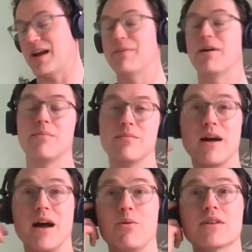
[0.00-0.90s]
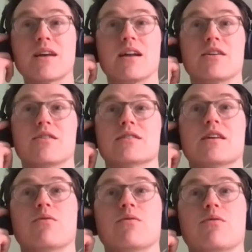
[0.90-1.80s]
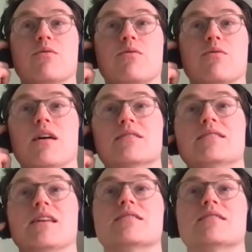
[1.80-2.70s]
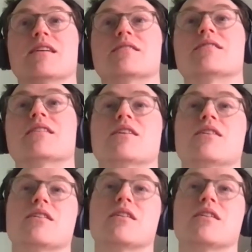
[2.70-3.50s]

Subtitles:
I was kind of curious, what size data sets